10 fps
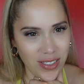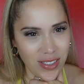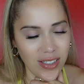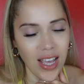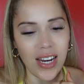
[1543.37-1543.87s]

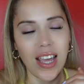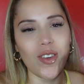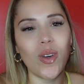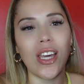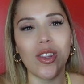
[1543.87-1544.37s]
Nah, you
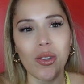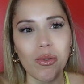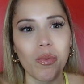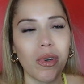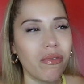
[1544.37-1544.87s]
can't lose
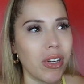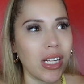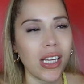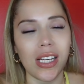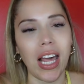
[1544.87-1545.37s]
one friend
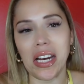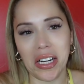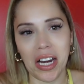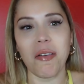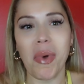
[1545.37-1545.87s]
again. Nah,
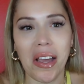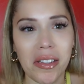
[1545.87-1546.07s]
never mind.